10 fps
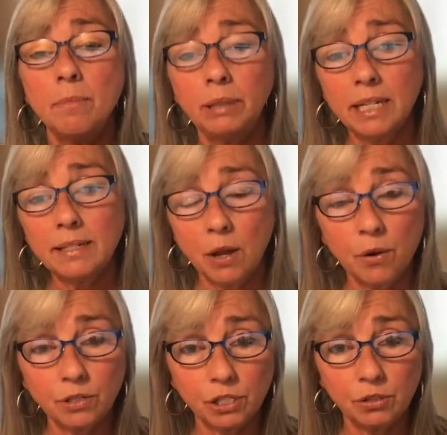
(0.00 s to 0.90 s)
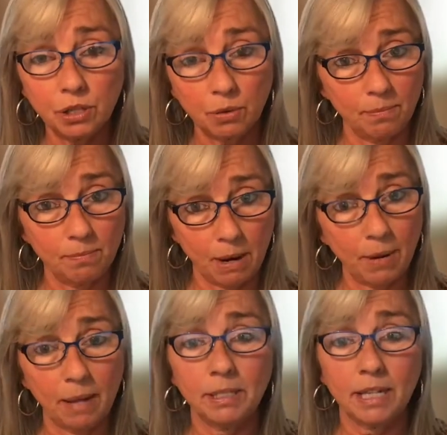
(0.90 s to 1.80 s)
please go to the, my
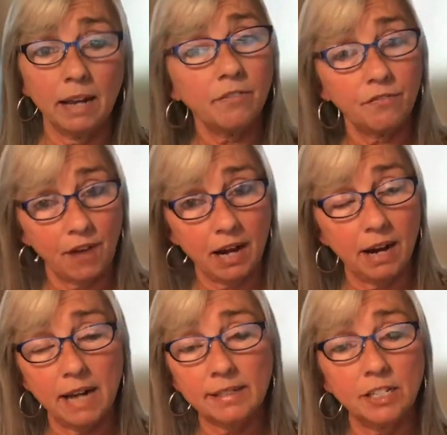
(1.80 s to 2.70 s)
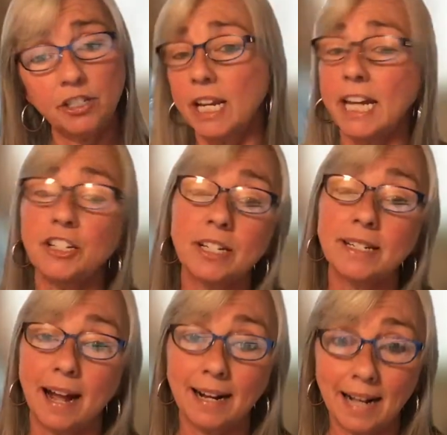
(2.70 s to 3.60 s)
website,
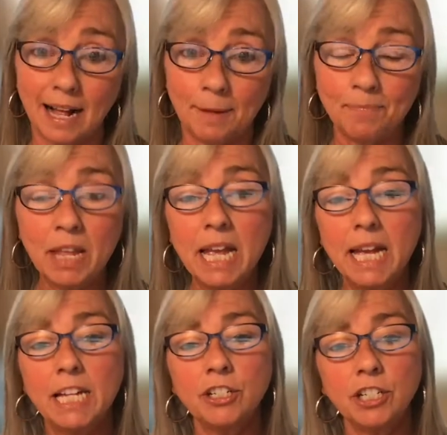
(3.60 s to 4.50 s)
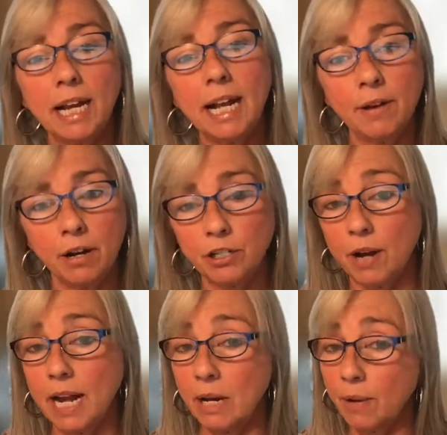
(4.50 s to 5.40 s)
firehouseeducation.com, and check out our
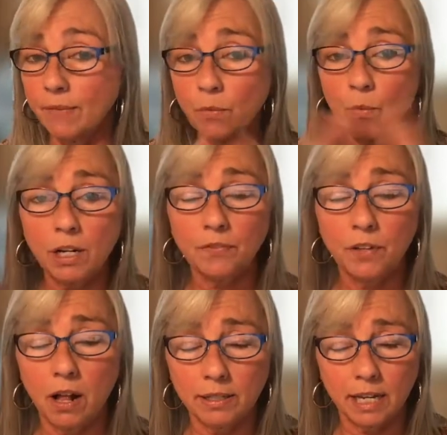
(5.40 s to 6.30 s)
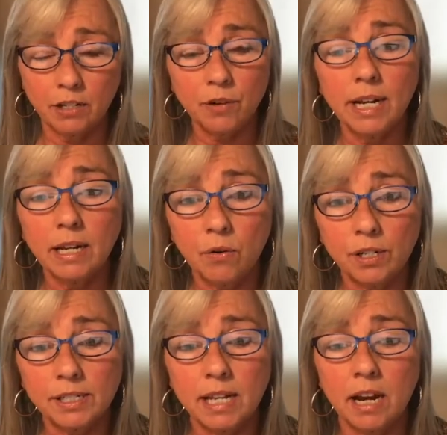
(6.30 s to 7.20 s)
training. We have a wonderful online training
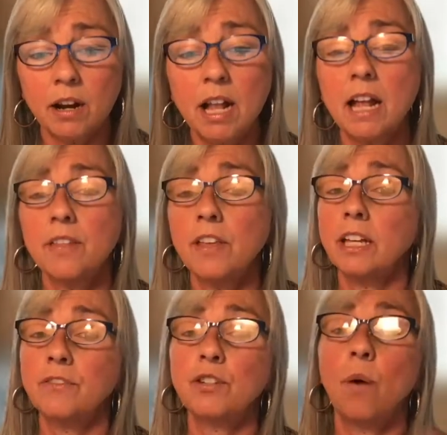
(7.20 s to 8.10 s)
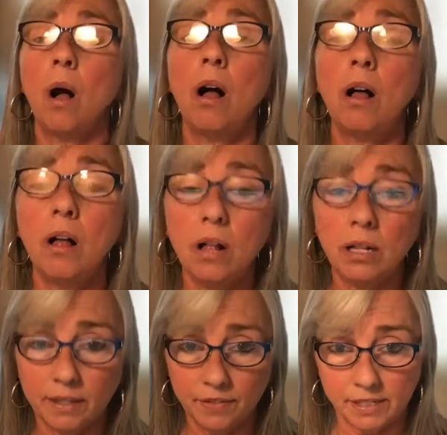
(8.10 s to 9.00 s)
course there that gives you
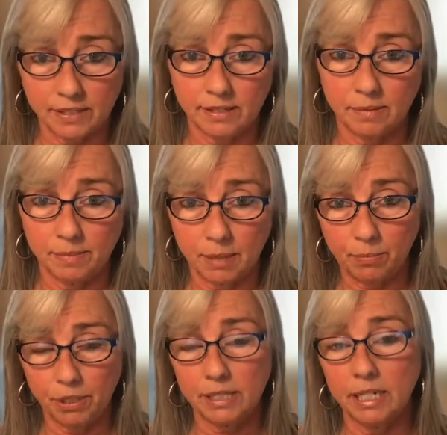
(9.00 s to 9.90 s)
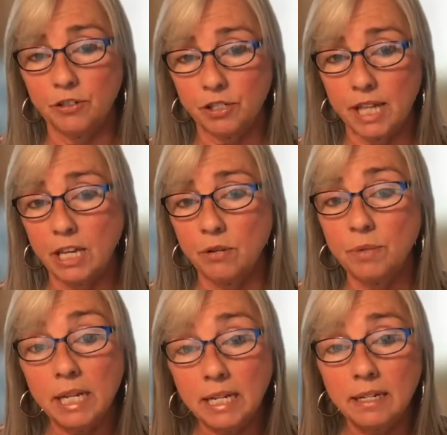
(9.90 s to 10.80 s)
all of the systems and procedures that you
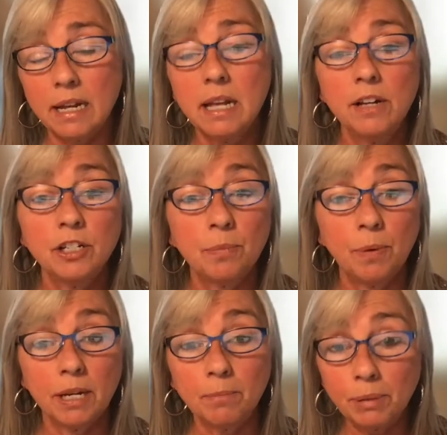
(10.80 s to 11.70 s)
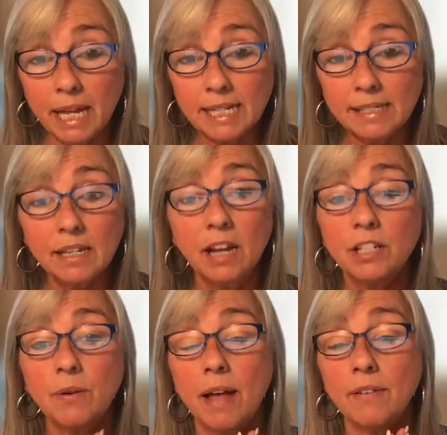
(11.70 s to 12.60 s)
need to put in place
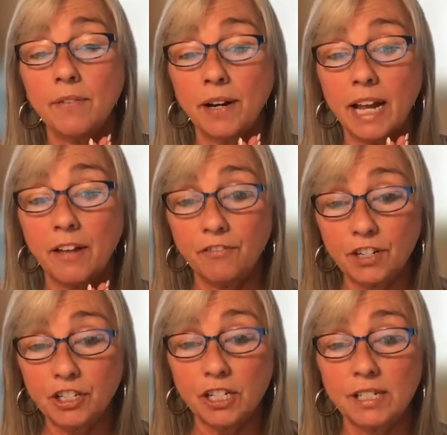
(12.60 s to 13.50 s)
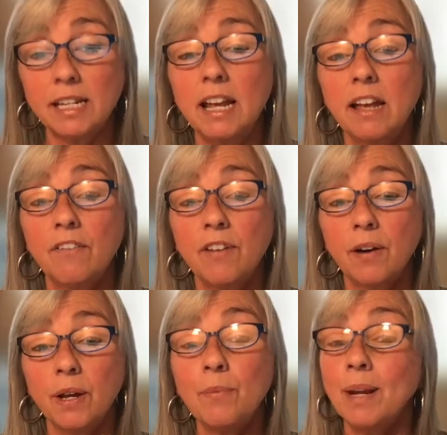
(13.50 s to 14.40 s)
to have a very efficient,
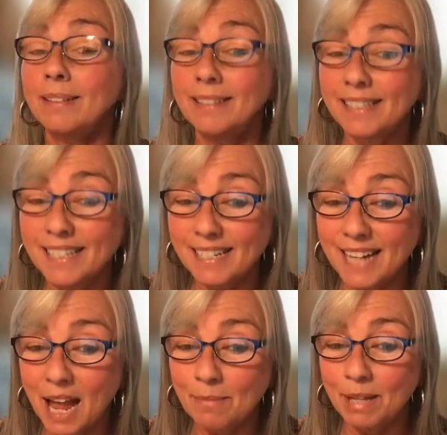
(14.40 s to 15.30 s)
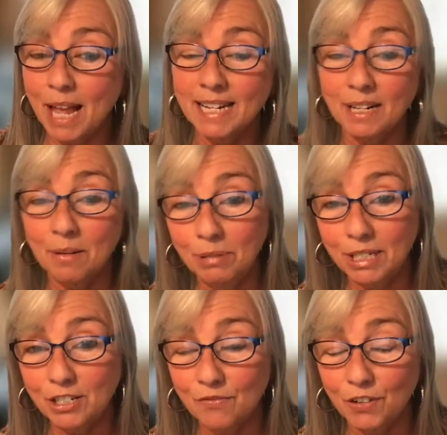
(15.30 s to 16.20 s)
very realistic timeline and
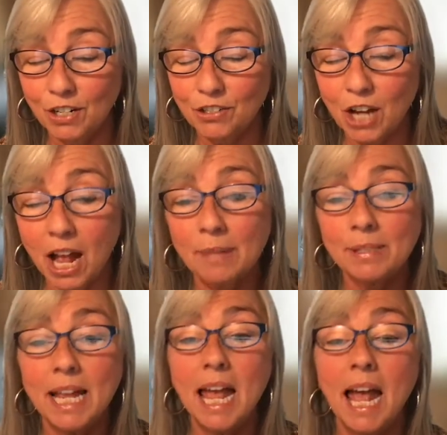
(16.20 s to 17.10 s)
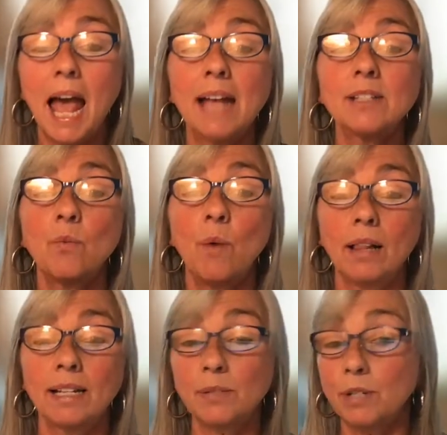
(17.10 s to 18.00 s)
completion for your jobs, as
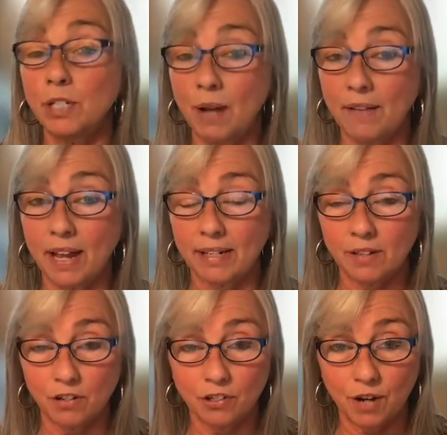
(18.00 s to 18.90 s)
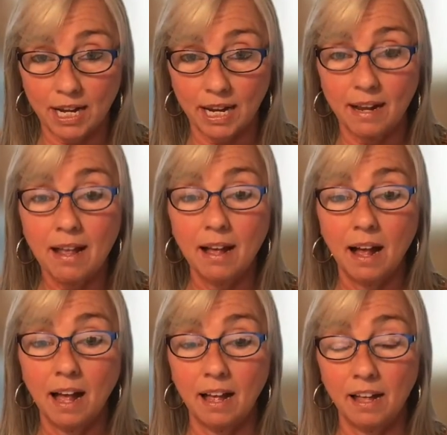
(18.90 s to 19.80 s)
well as we do have hands on training
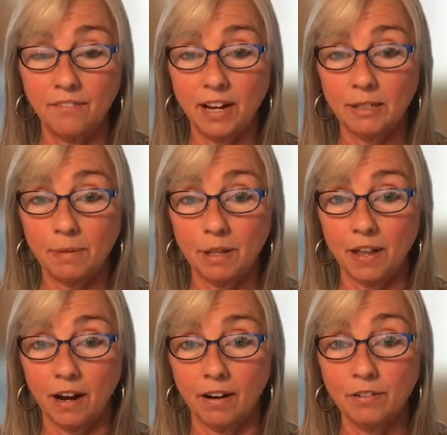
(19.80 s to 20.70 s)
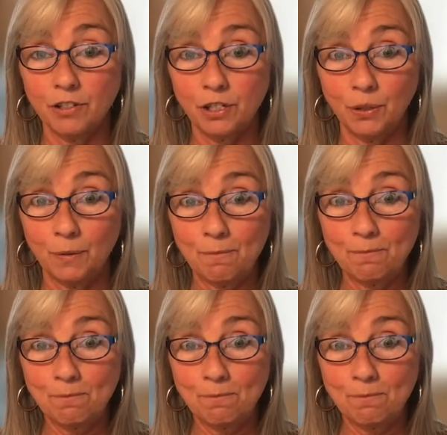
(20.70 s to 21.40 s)
uh, available there too.